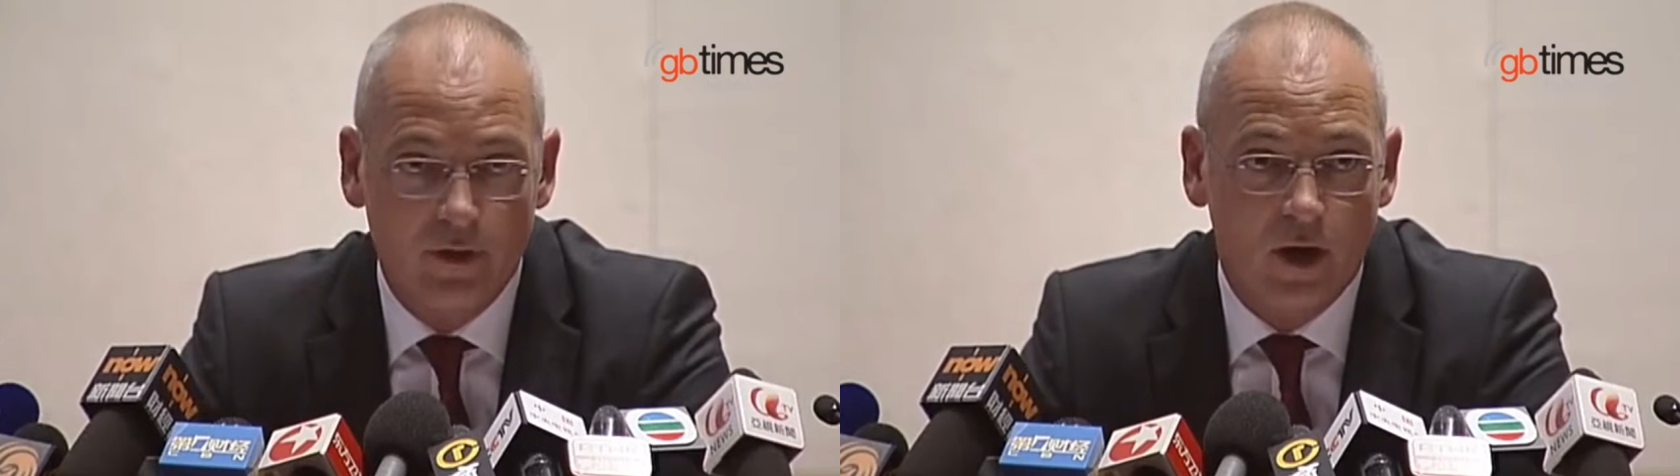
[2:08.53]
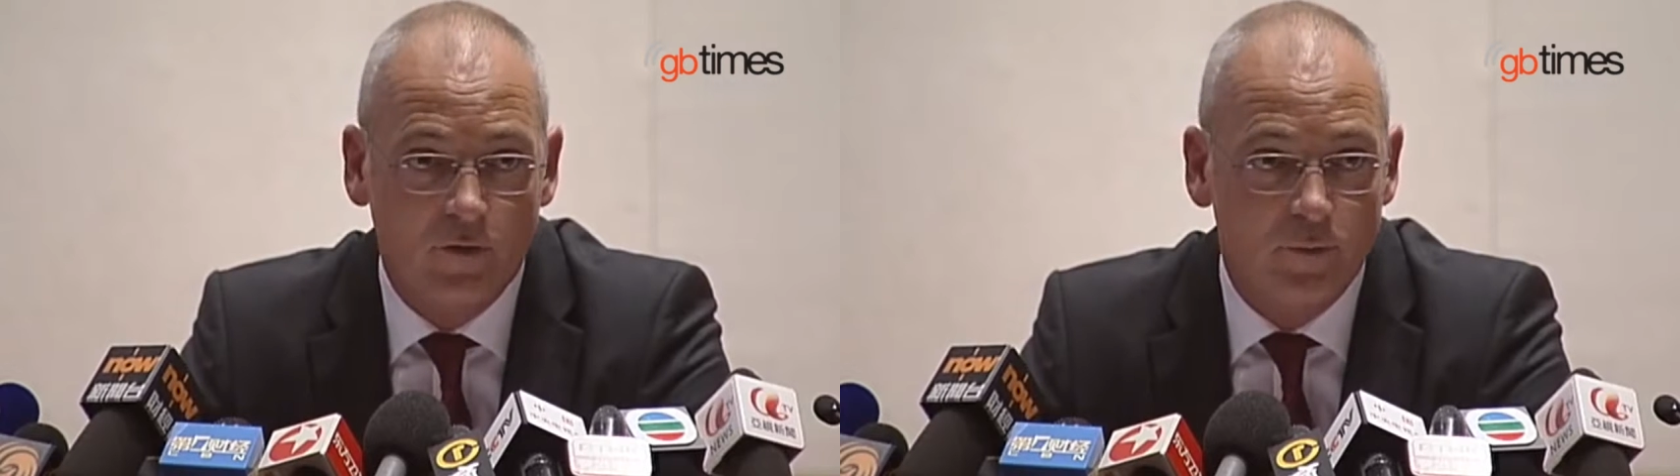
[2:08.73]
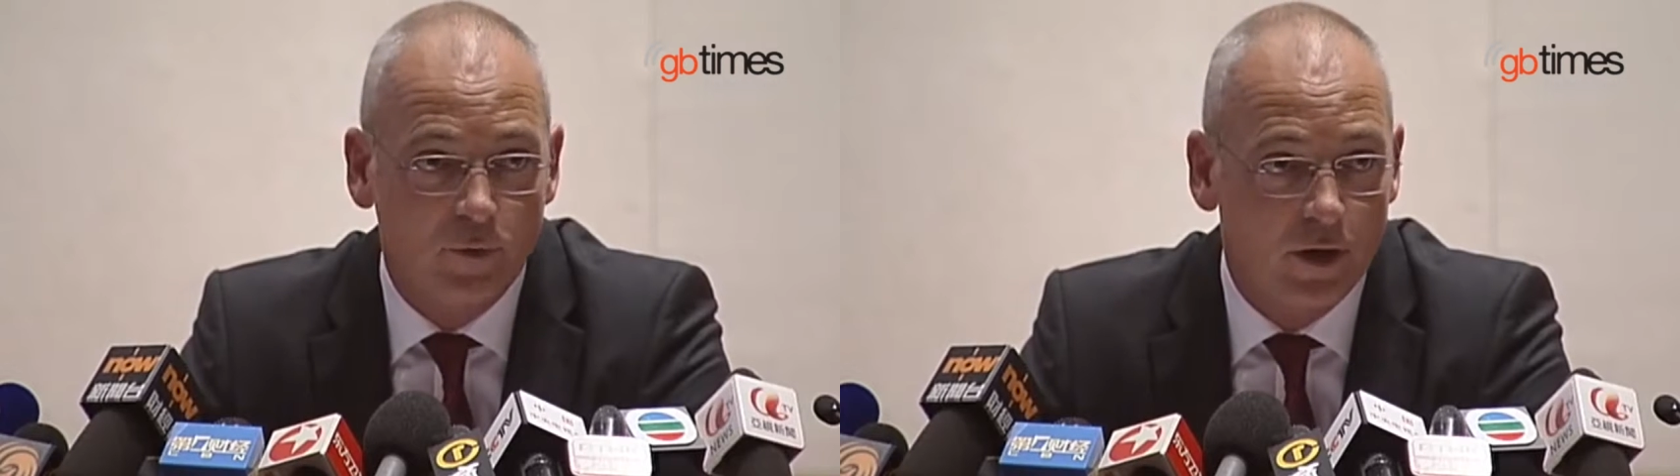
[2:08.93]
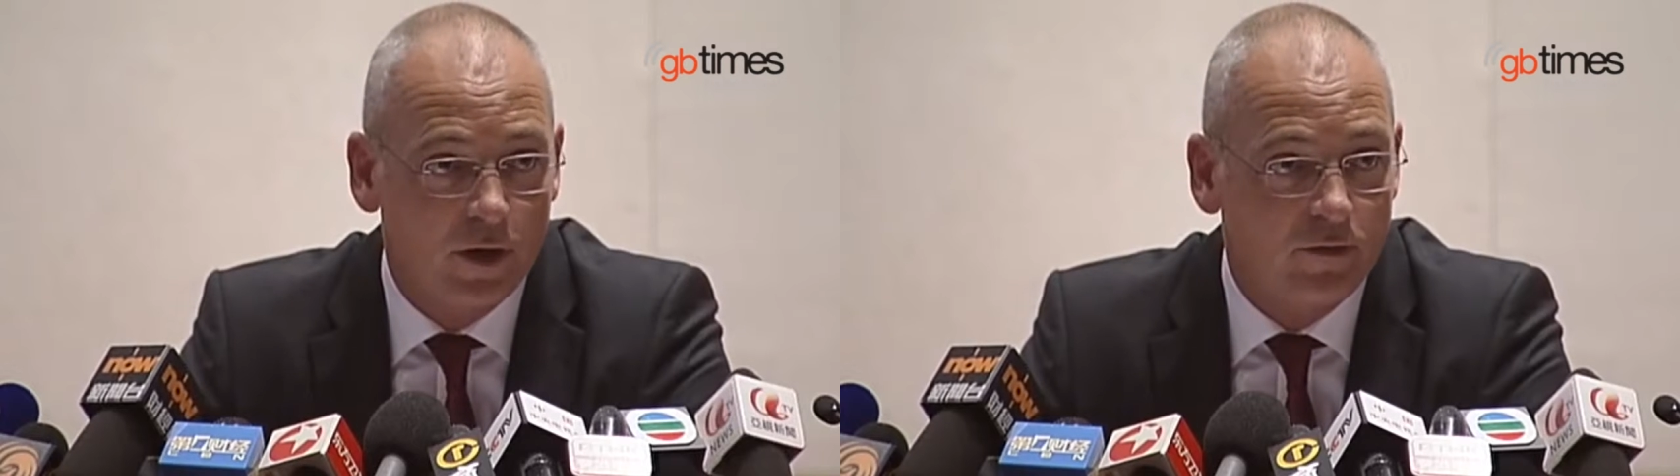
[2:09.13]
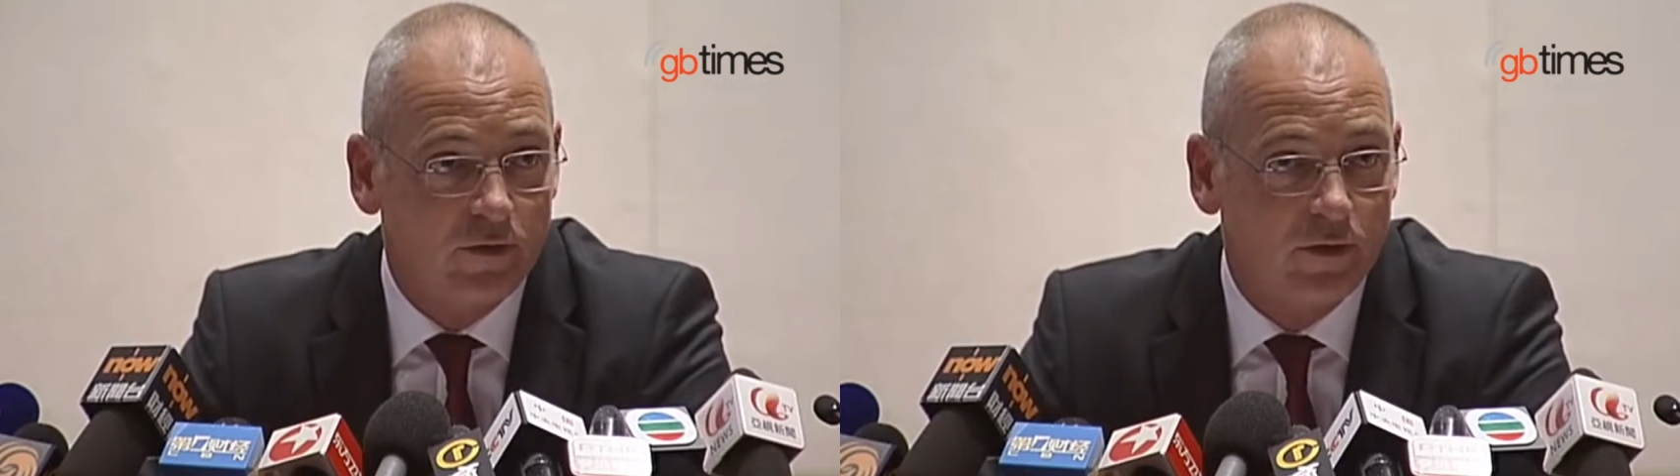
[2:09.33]
of the
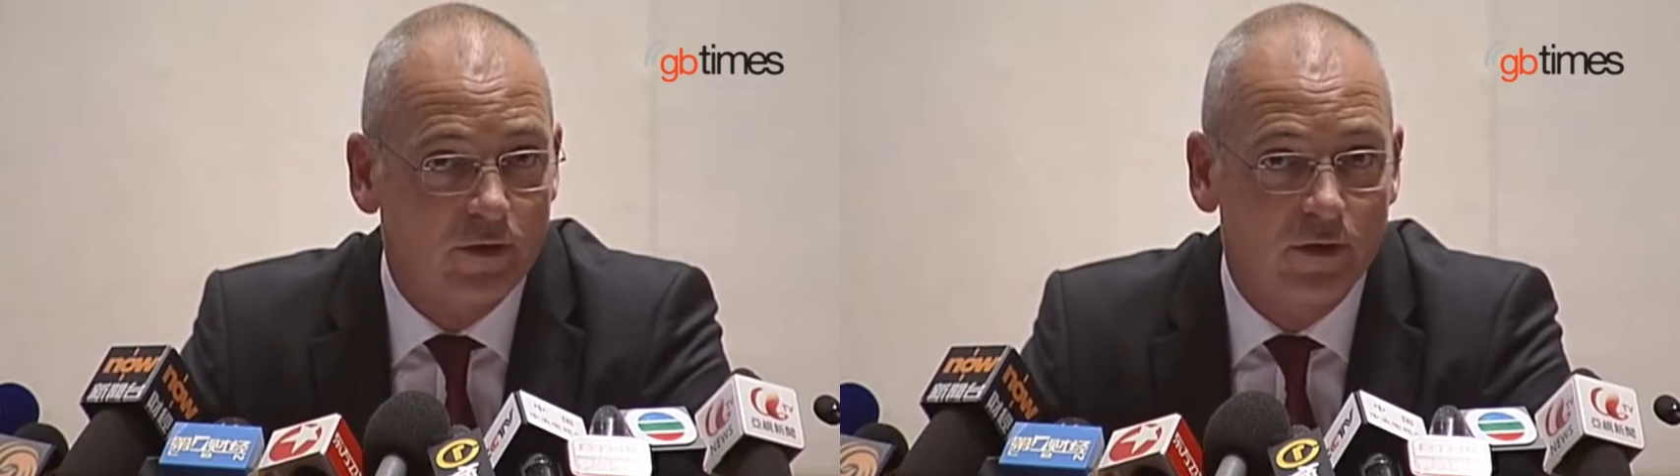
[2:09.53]
product.